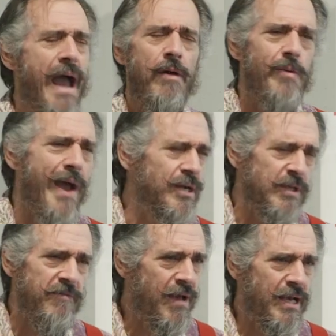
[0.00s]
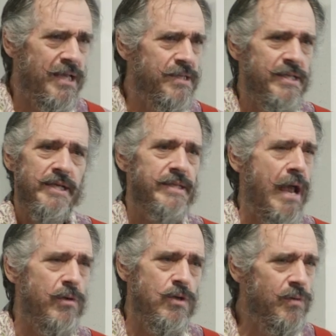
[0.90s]
How are you actually financing this?
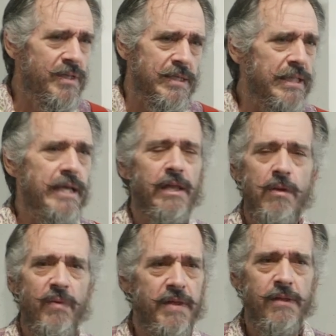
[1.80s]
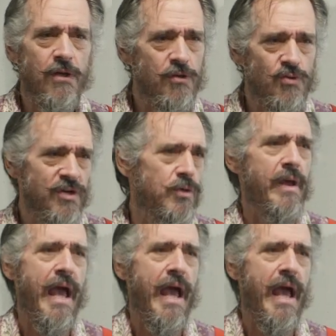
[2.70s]
How are you doing this legally within the construction?